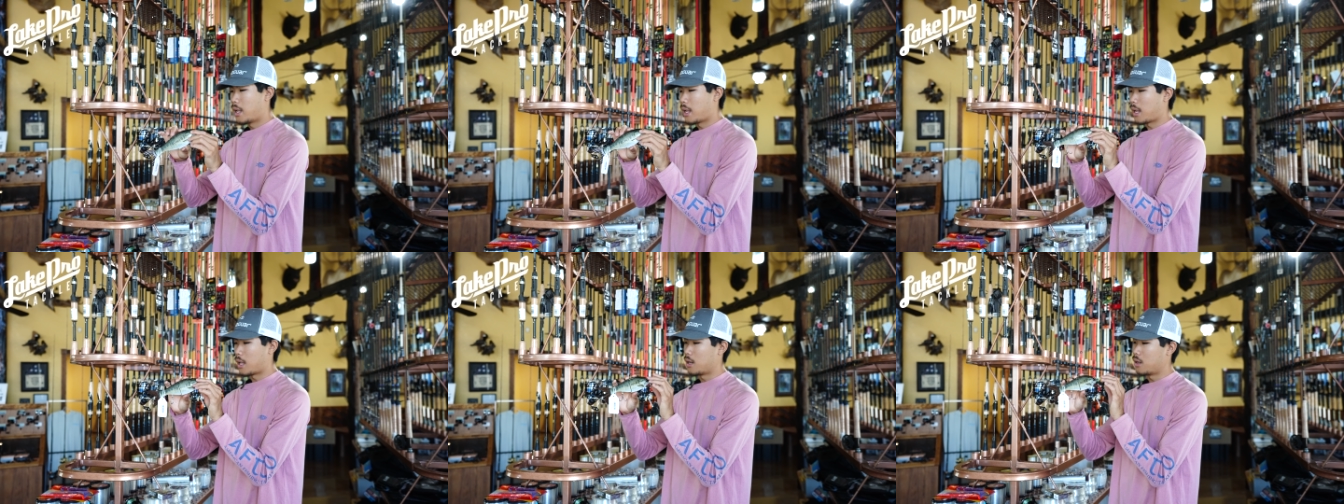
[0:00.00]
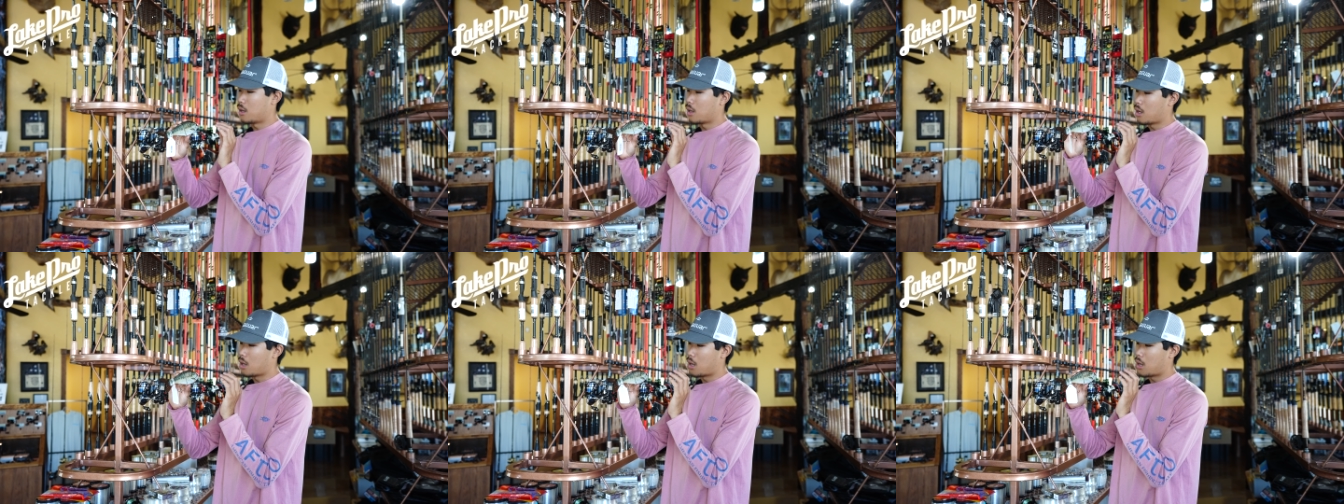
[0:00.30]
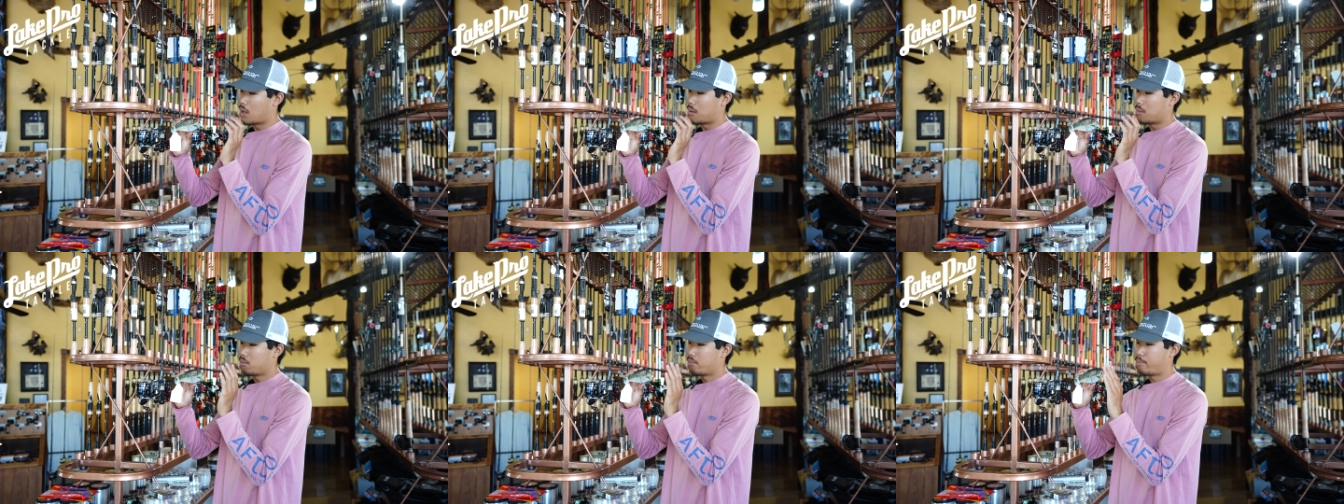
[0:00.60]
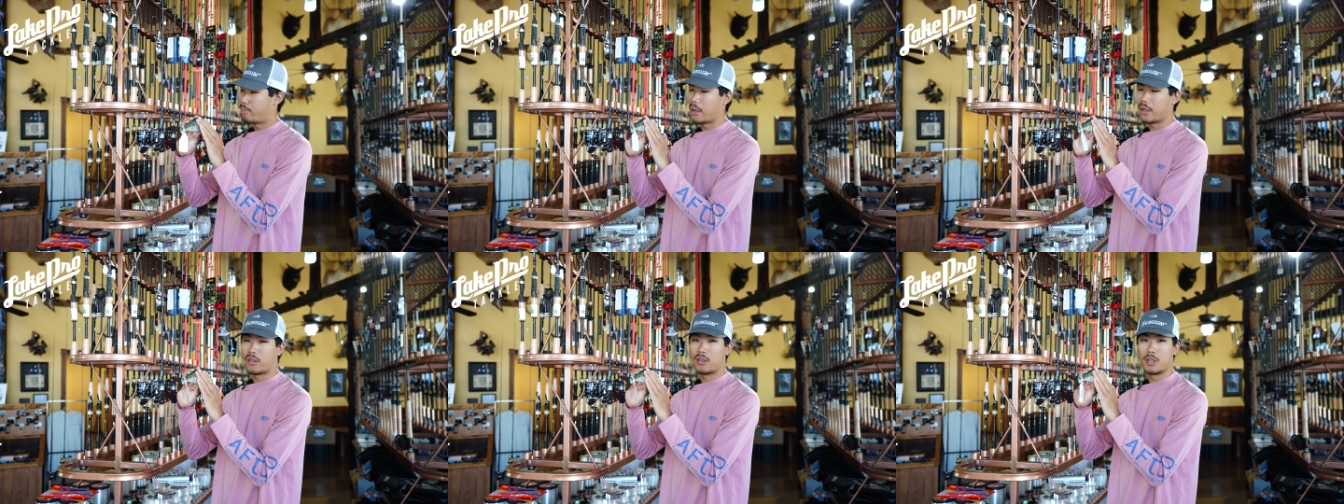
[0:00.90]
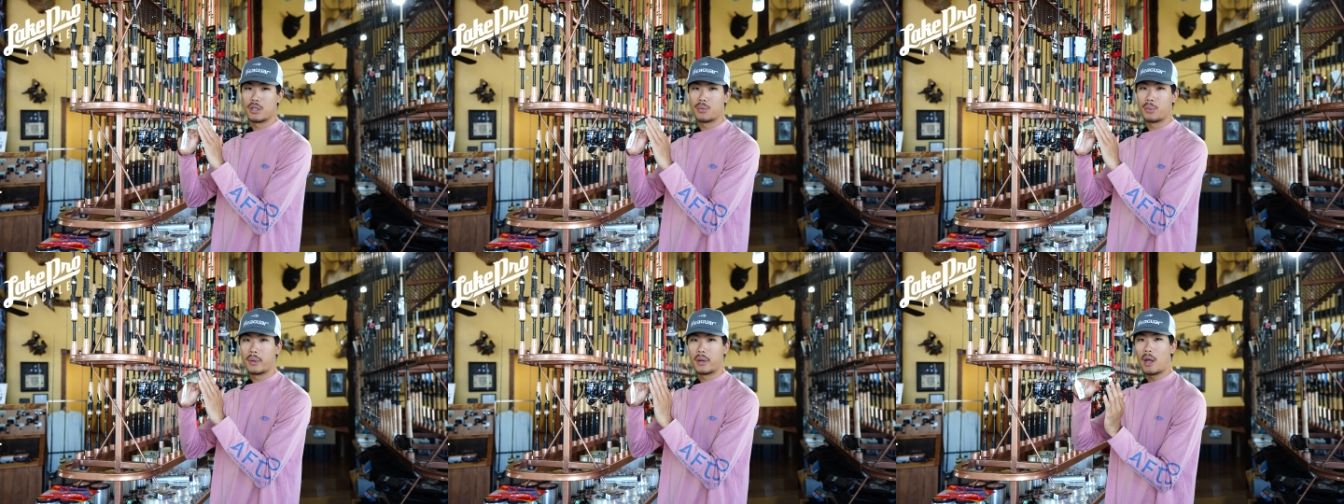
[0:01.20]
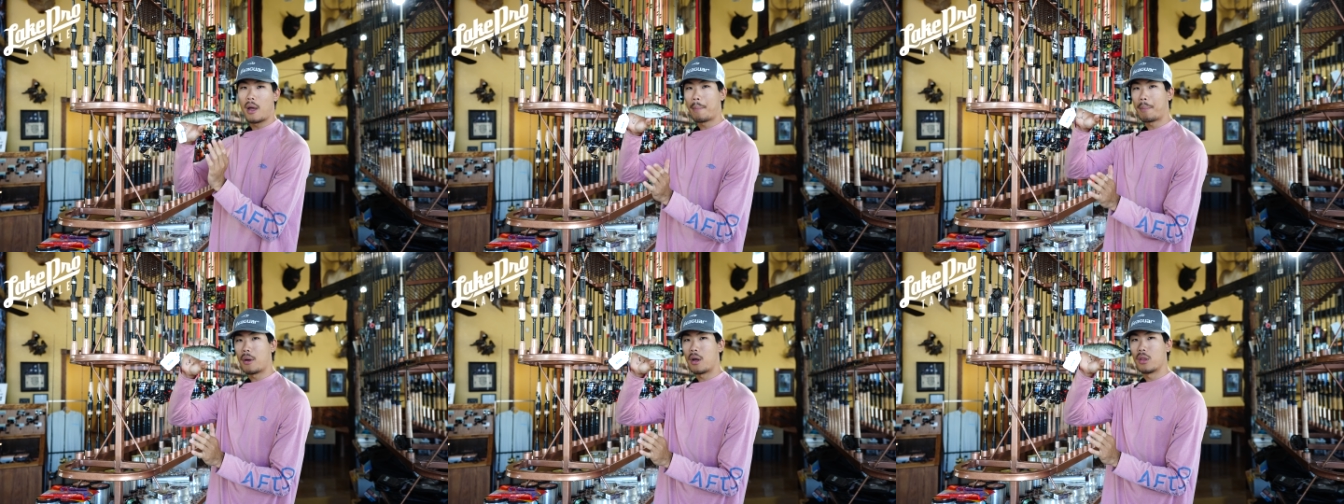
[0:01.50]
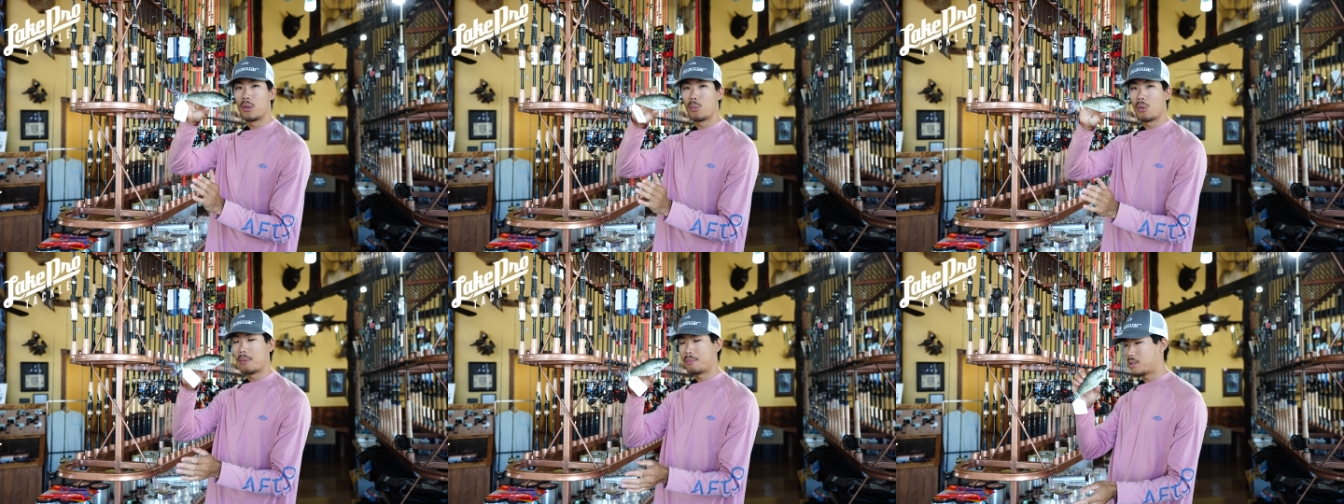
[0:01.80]
And uh, pick this one up
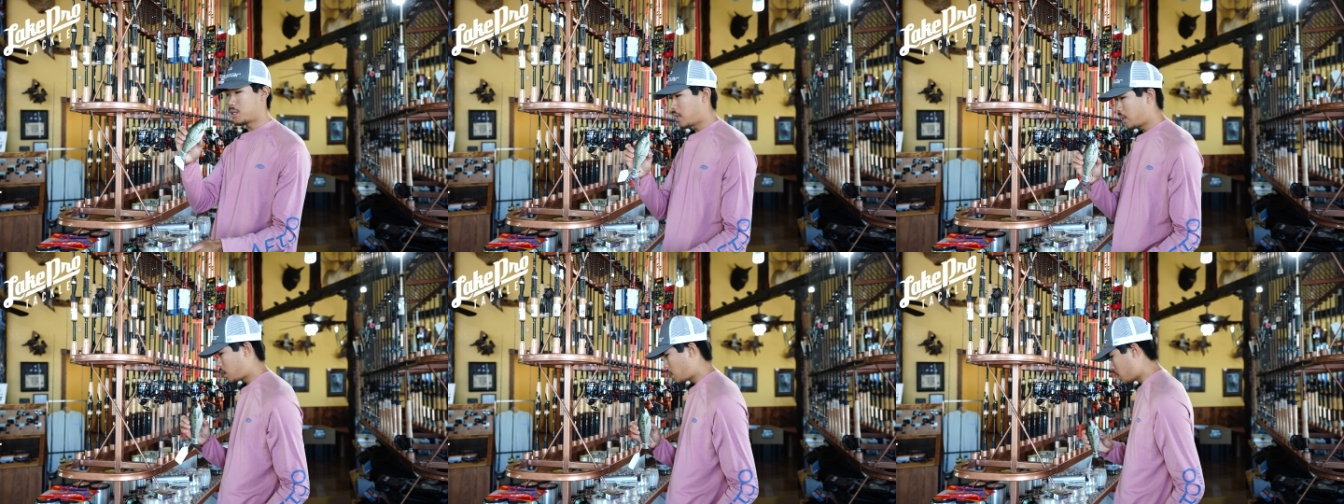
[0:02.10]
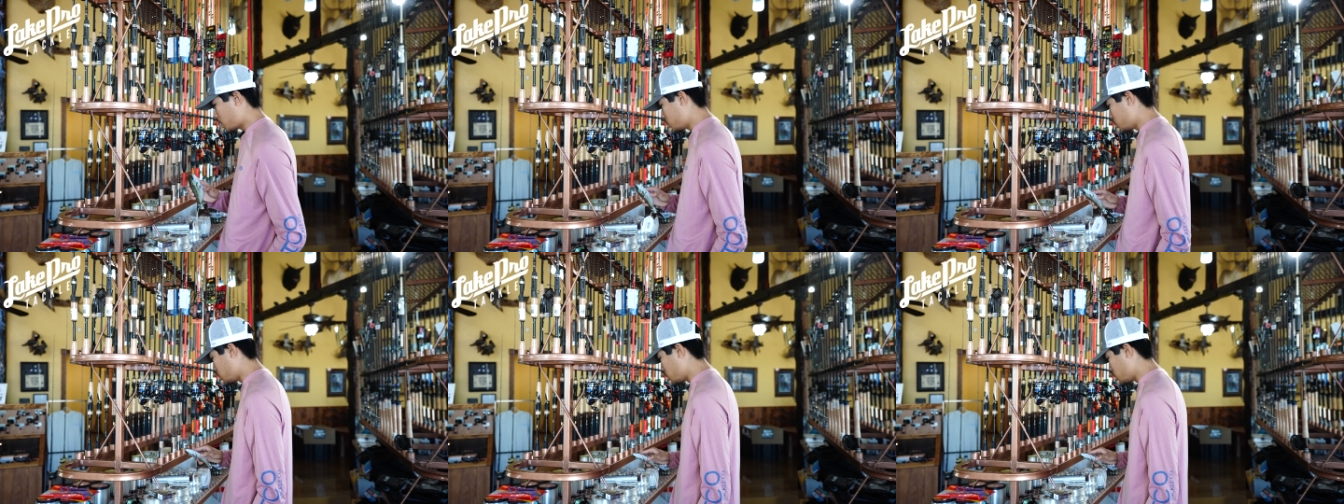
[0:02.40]
on the website, guys.